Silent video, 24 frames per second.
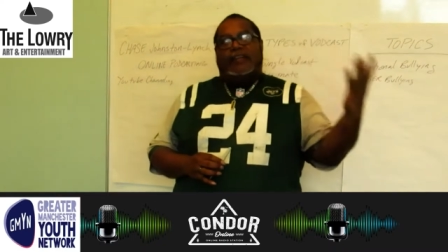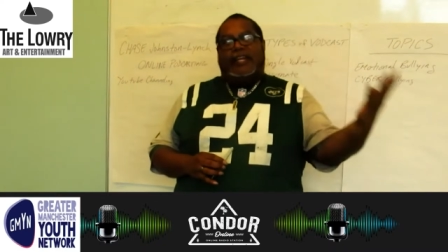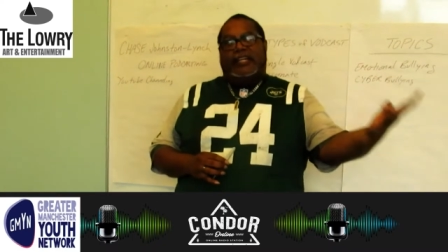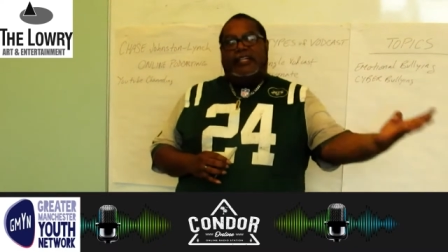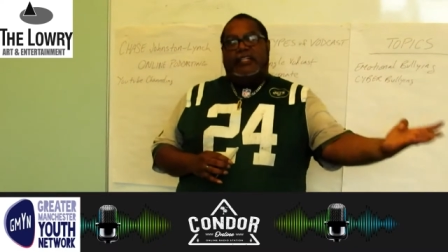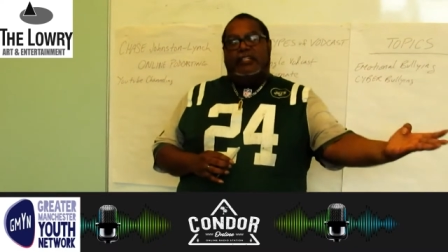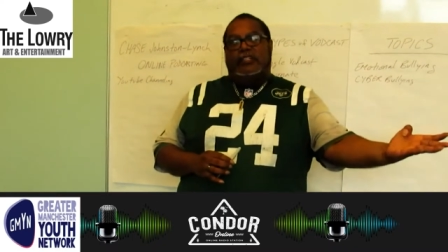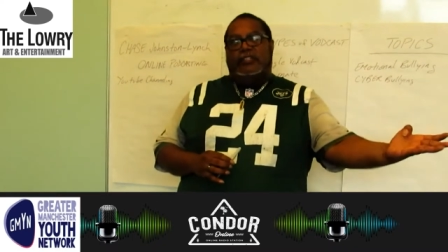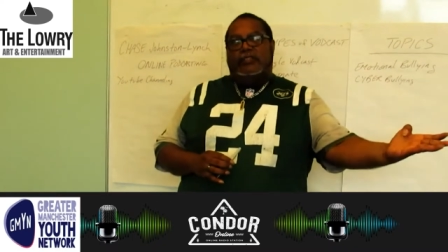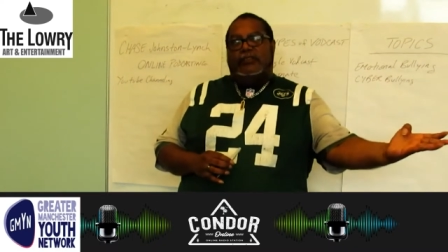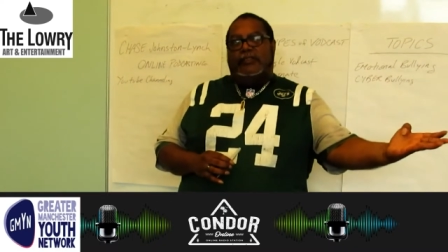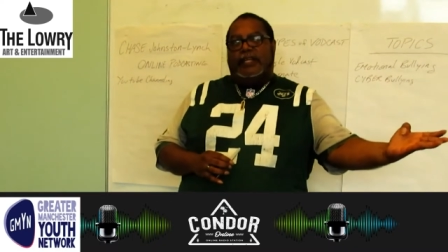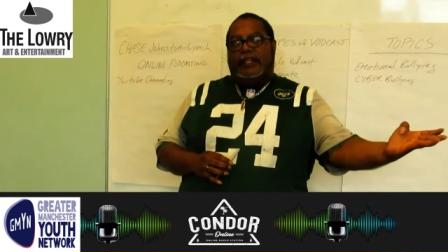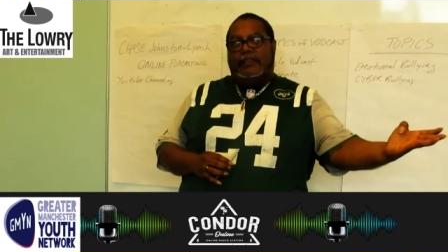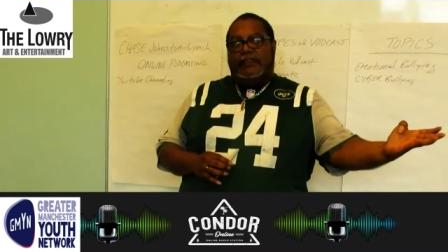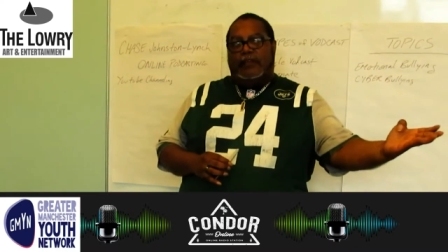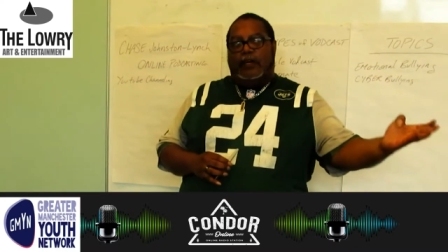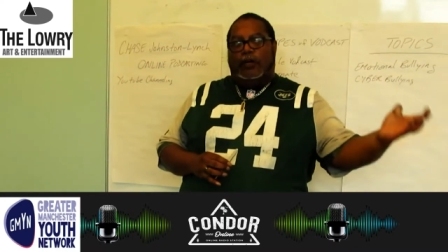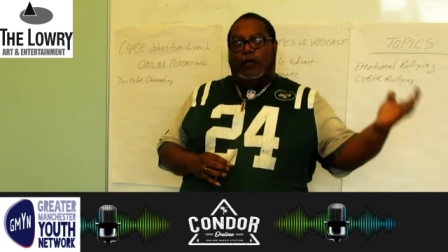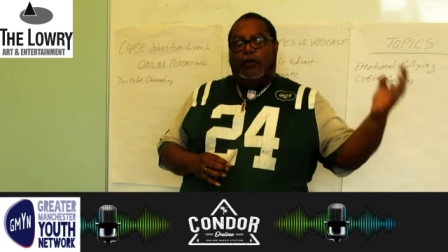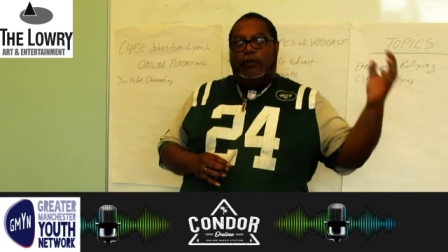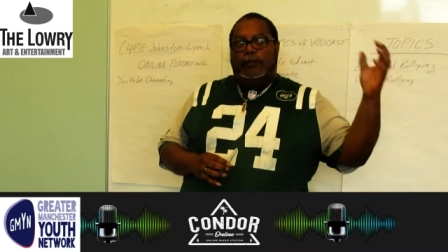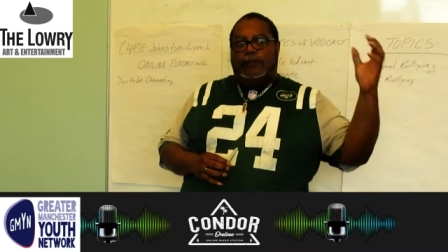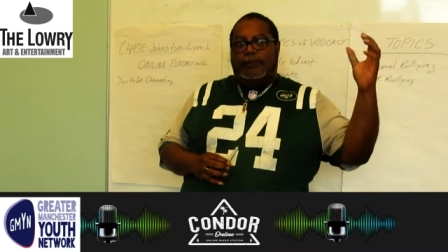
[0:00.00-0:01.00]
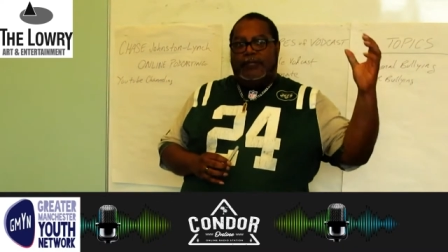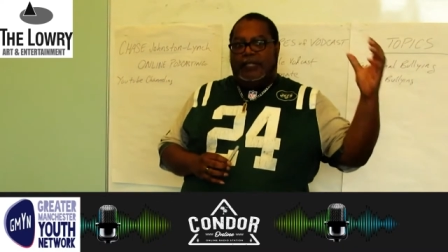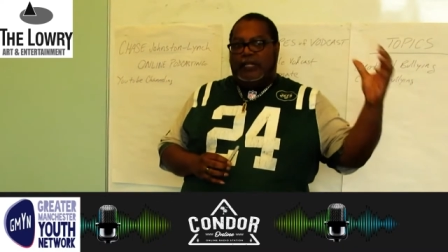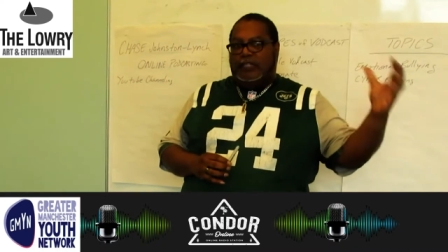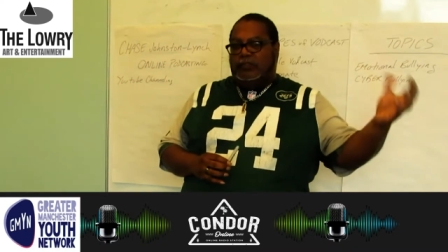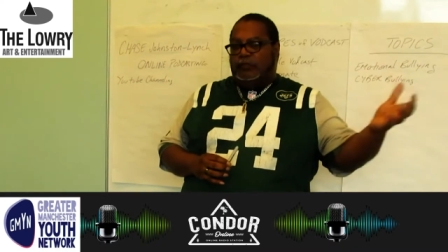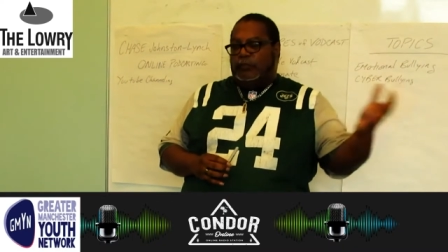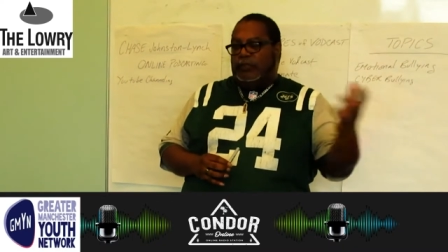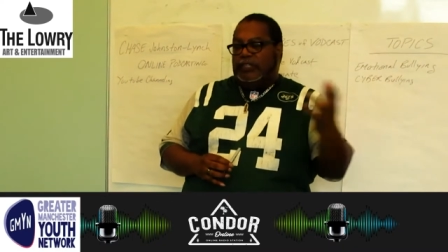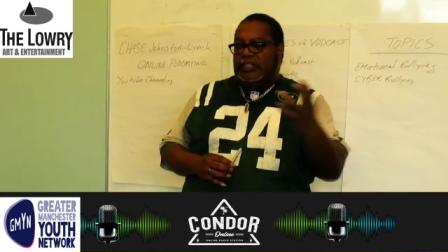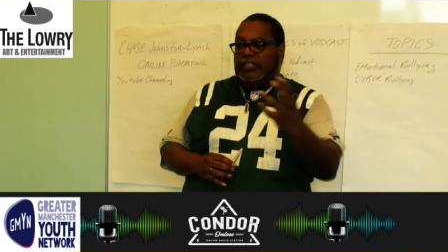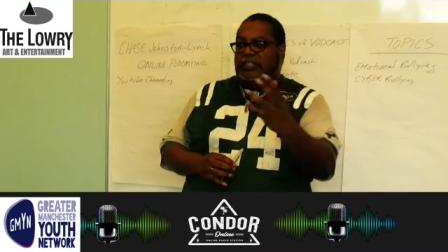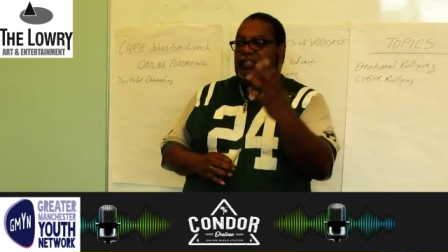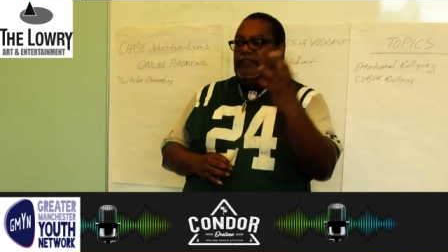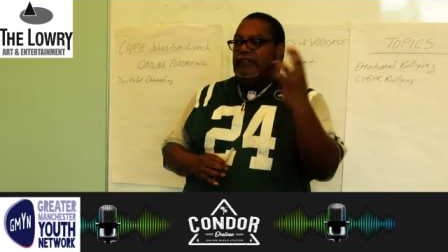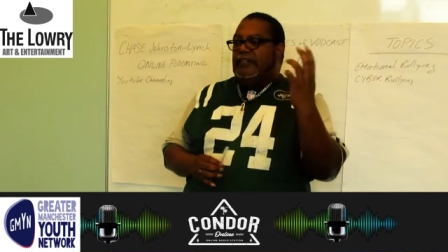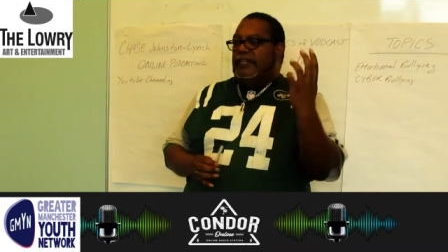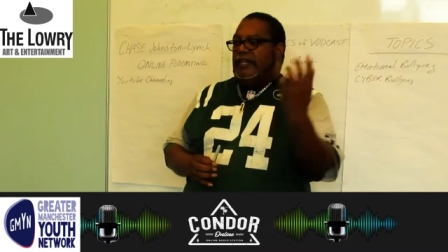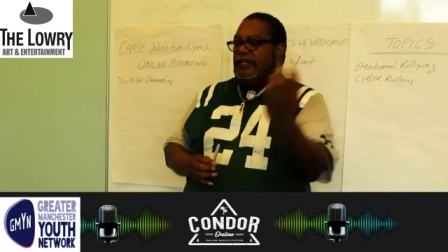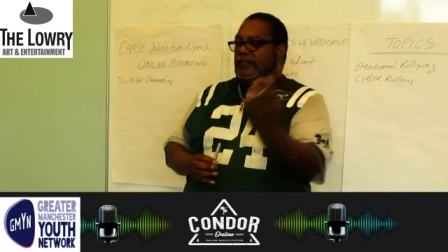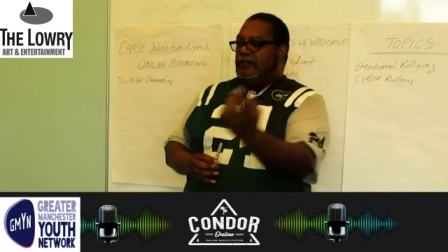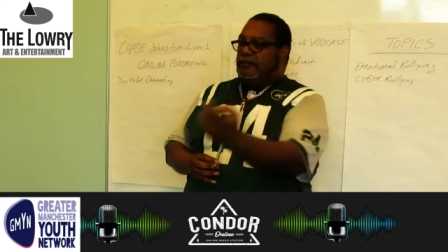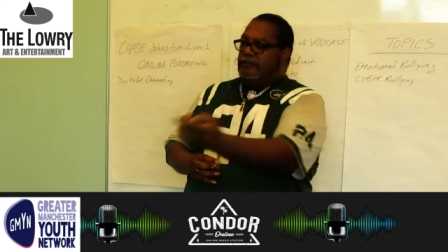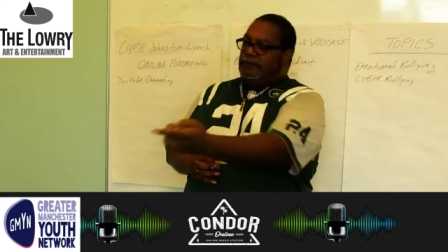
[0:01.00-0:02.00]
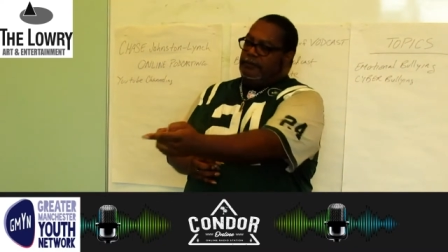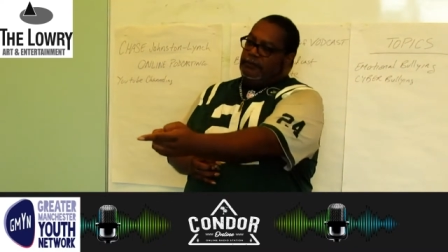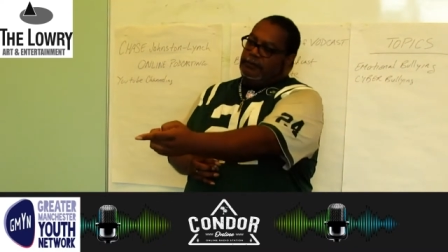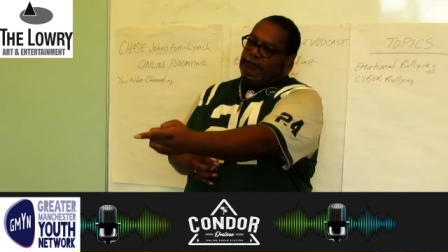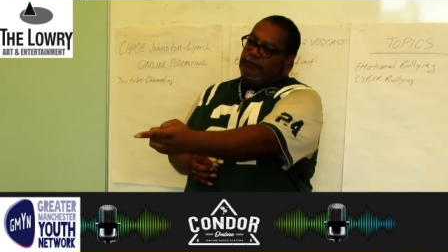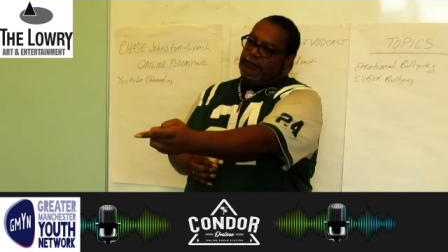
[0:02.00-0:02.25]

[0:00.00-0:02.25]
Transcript: can you do that though? Because what are you leaving out?